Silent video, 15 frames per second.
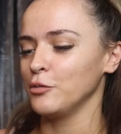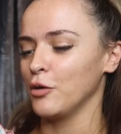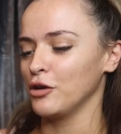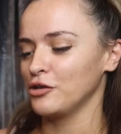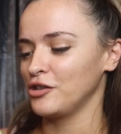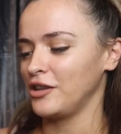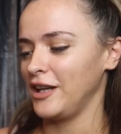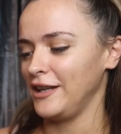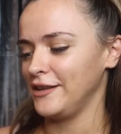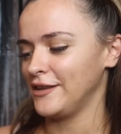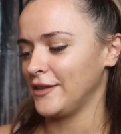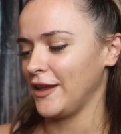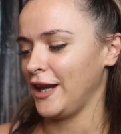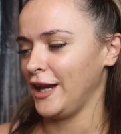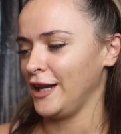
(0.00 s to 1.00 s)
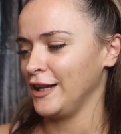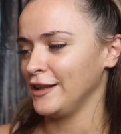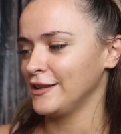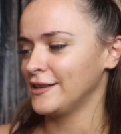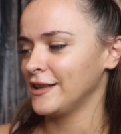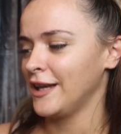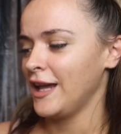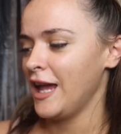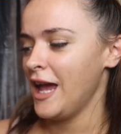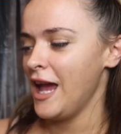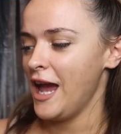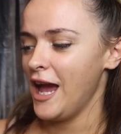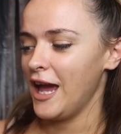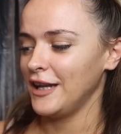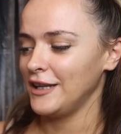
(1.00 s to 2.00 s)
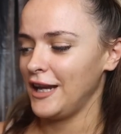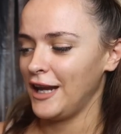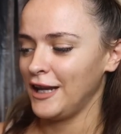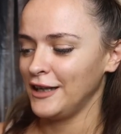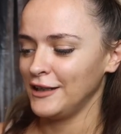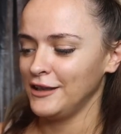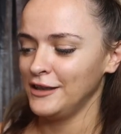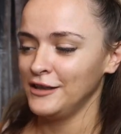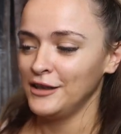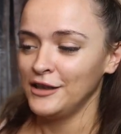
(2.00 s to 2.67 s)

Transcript: wash these things and then